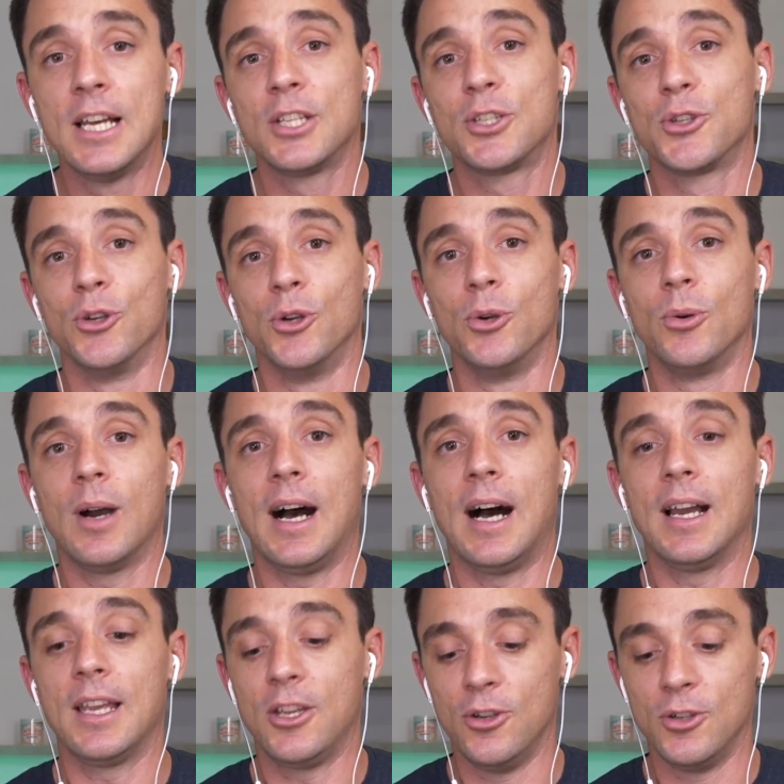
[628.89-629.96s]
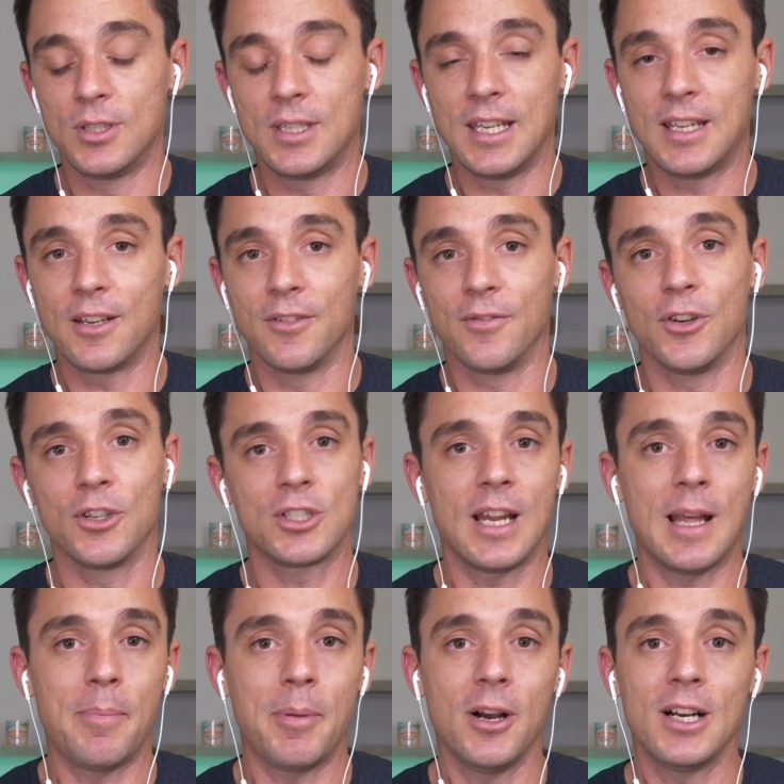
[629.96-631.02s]
to use the Conversion
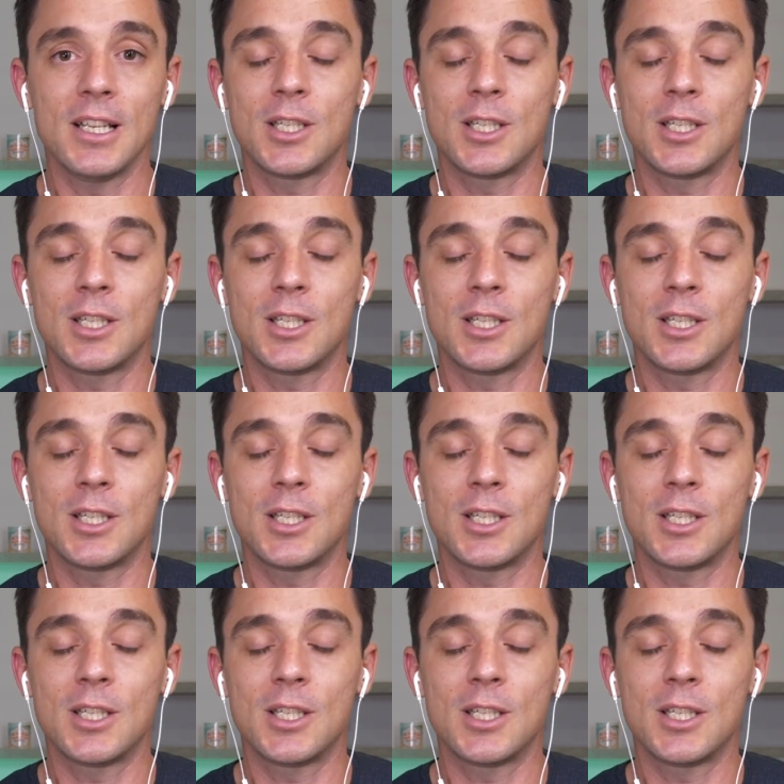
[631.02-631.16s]
API.